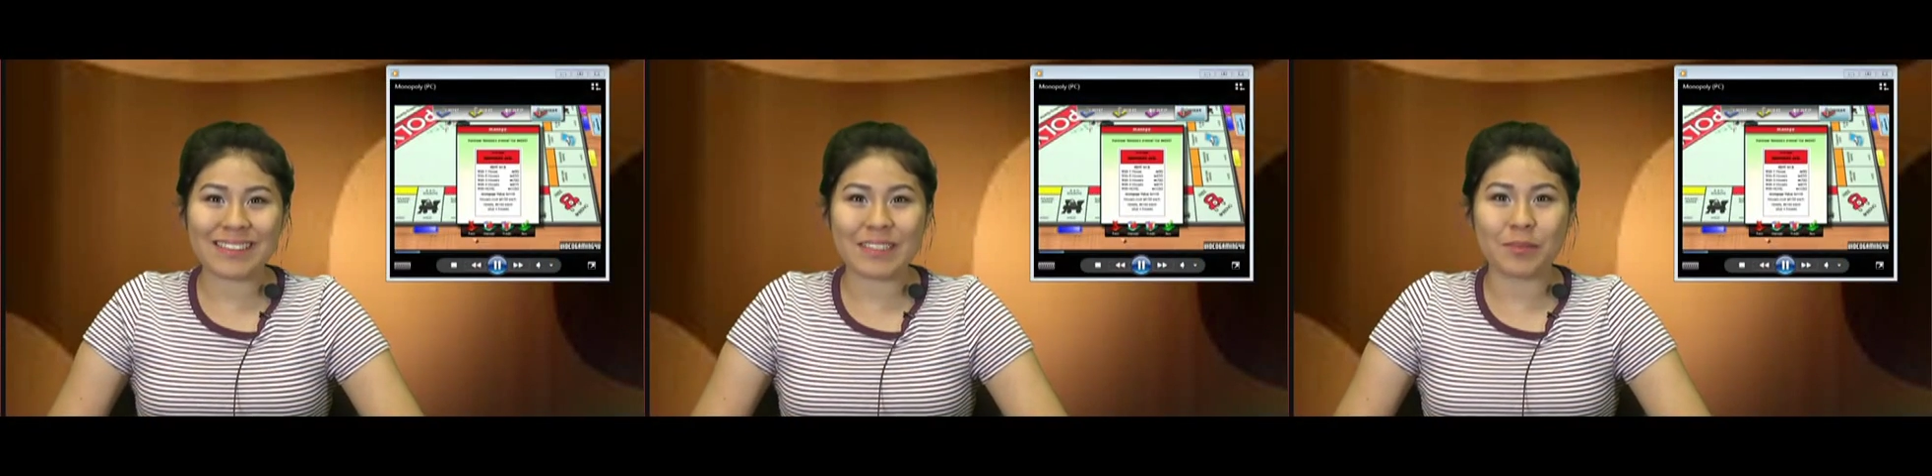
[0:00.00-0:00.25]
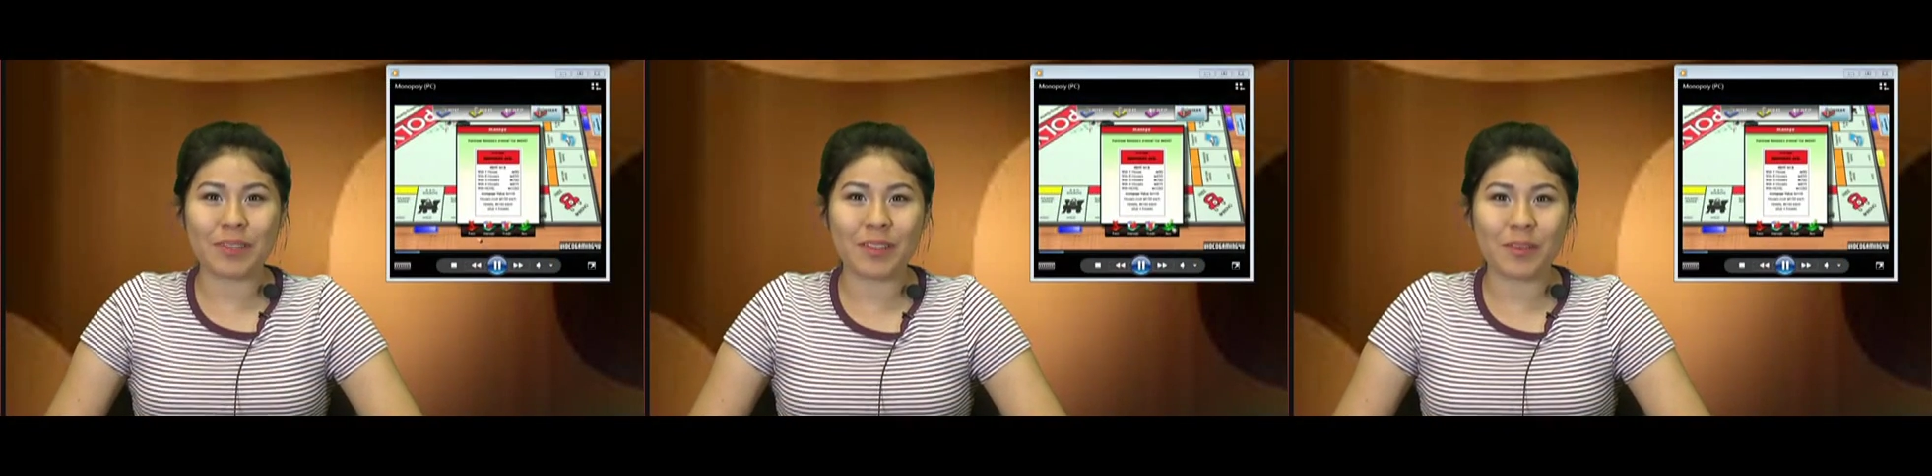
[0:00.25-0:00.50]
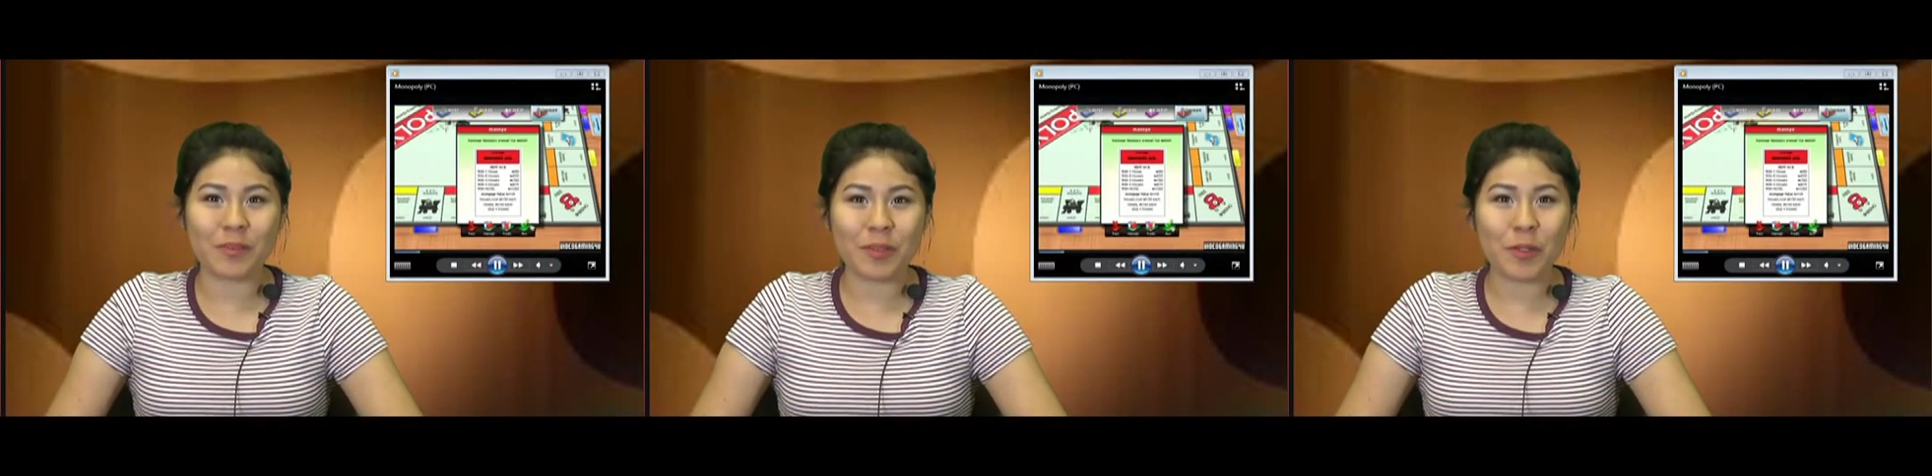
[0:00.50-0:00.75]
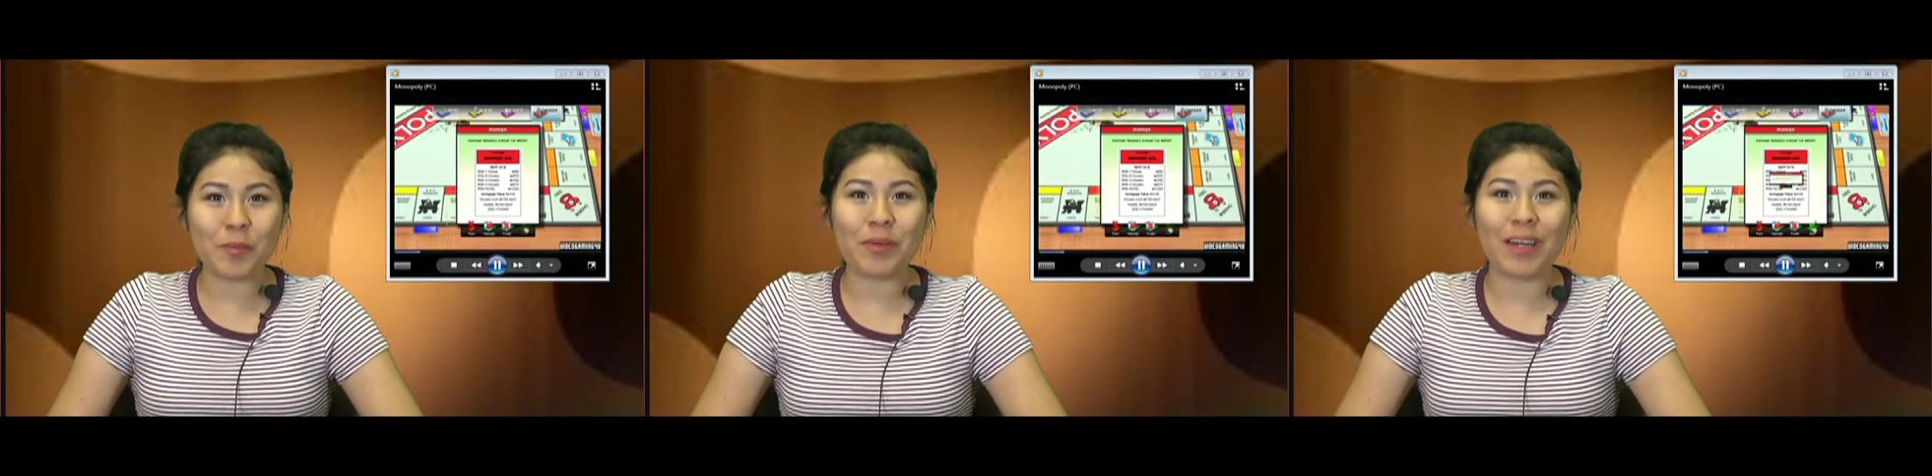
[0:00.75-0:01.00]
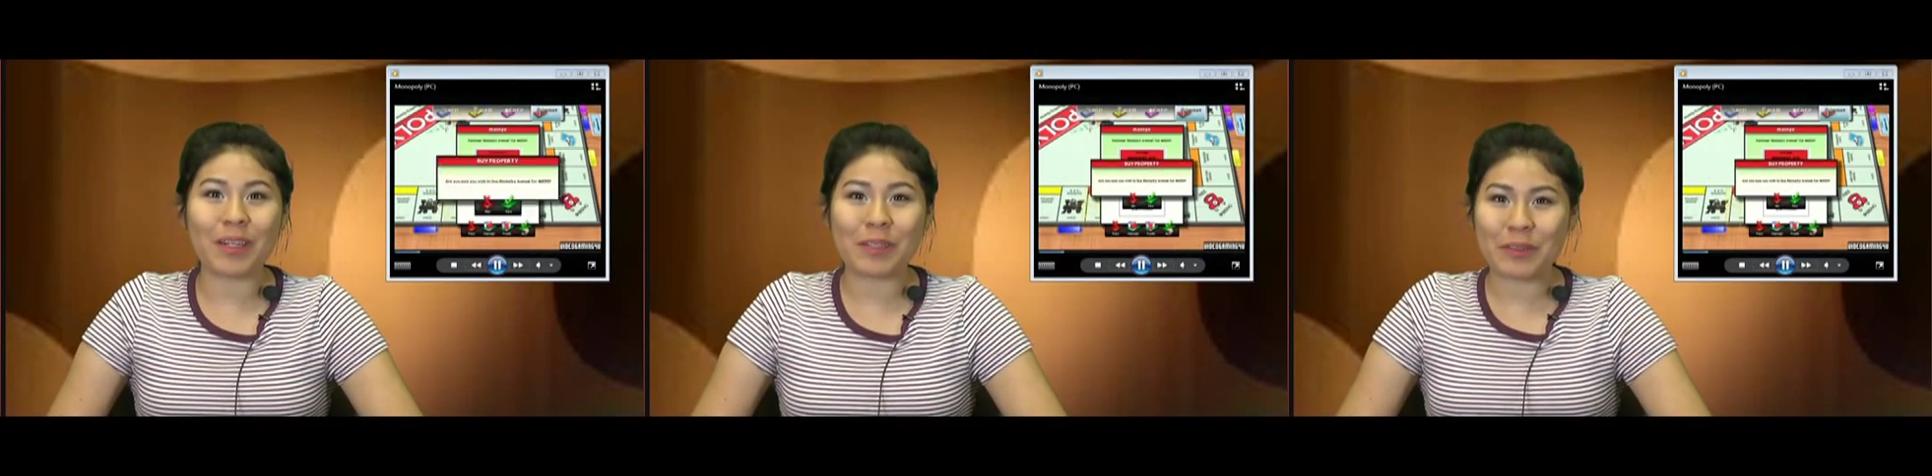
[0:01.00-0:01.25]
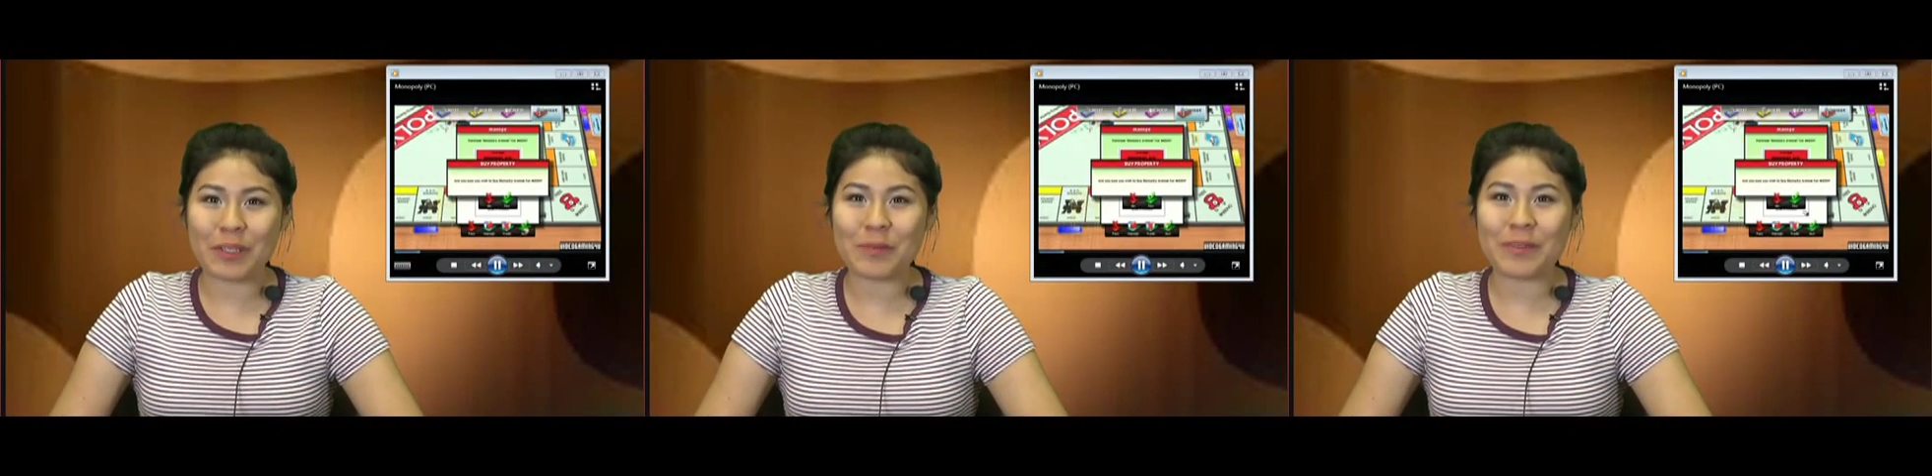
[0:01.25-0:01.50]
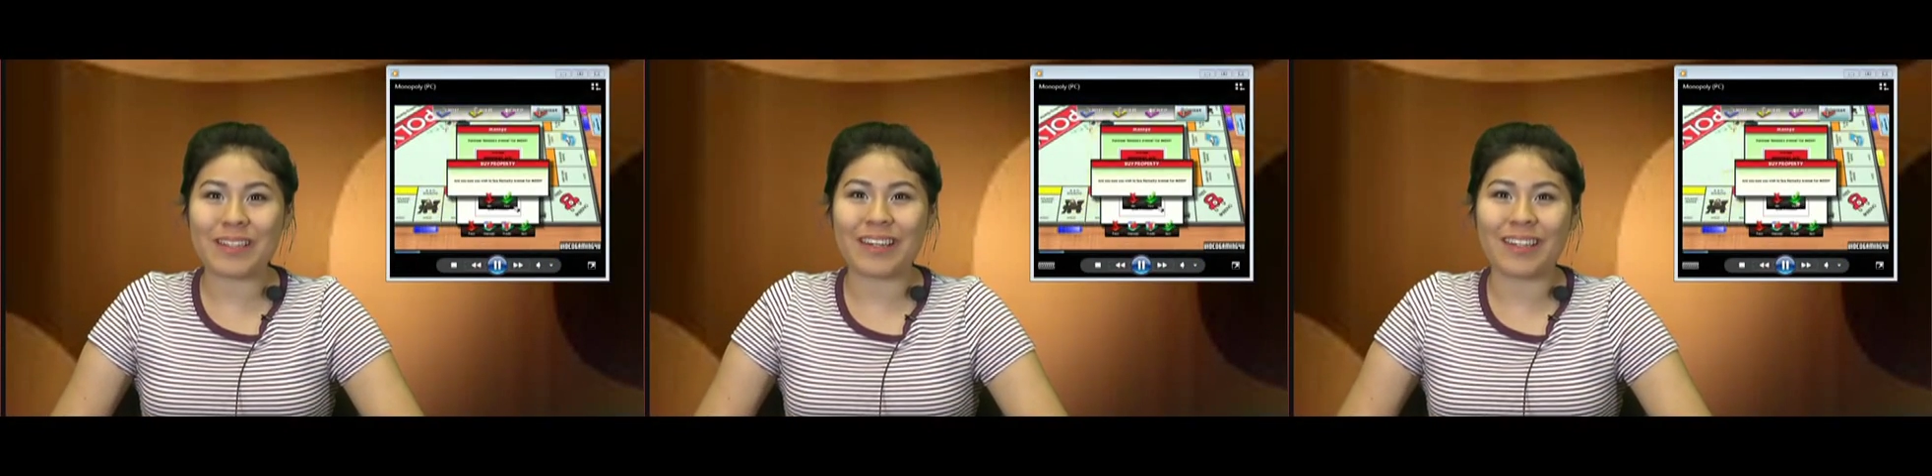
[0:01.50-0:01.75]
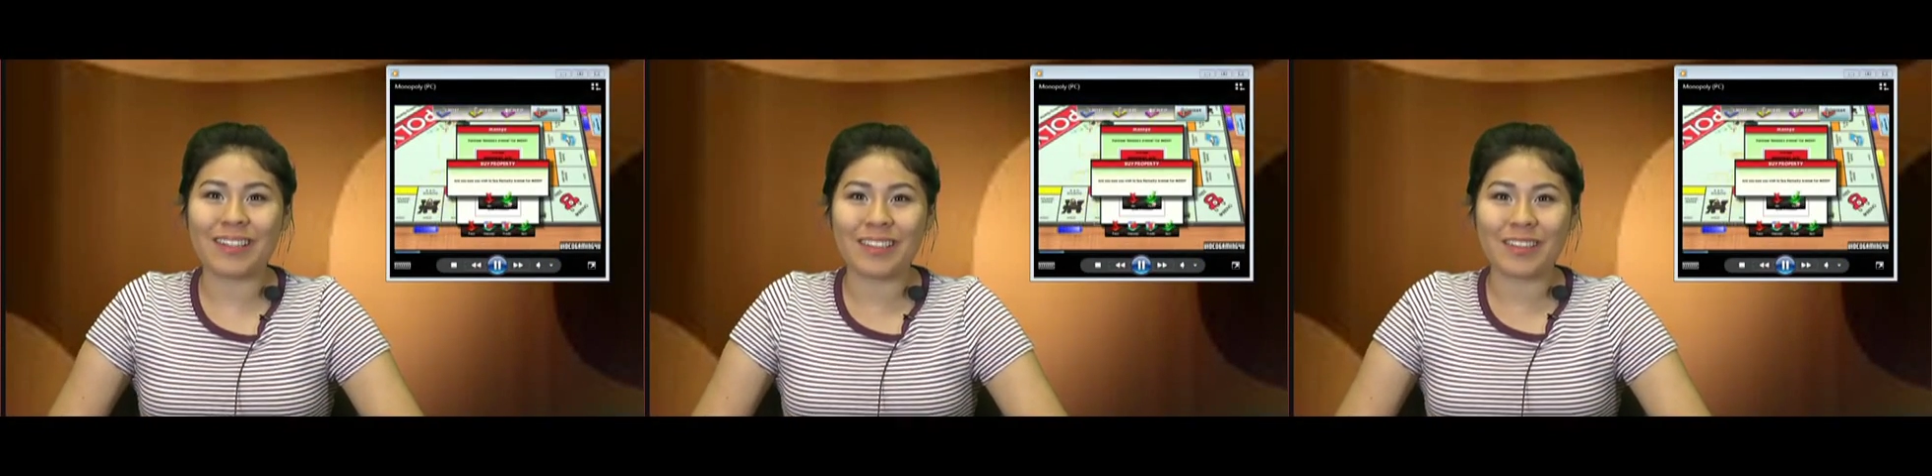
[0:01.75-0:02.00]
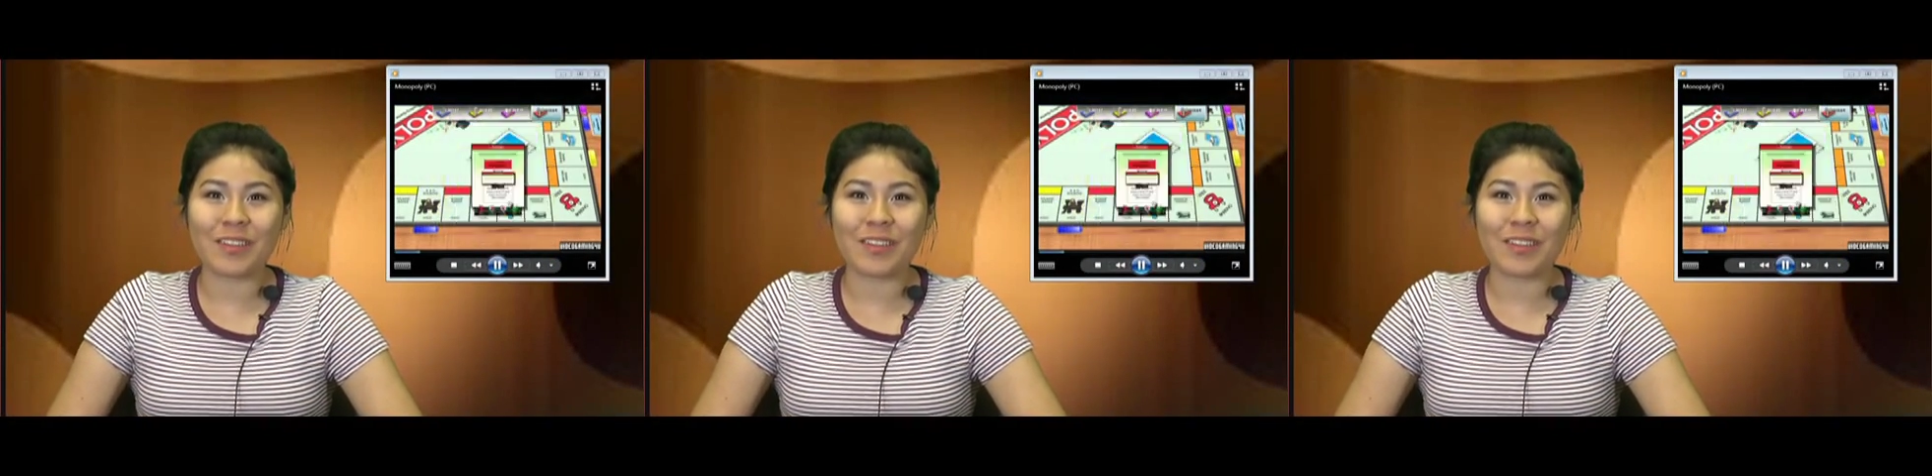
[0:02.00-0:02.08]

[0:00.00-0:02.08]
Steelman. We hope you had a great weekend.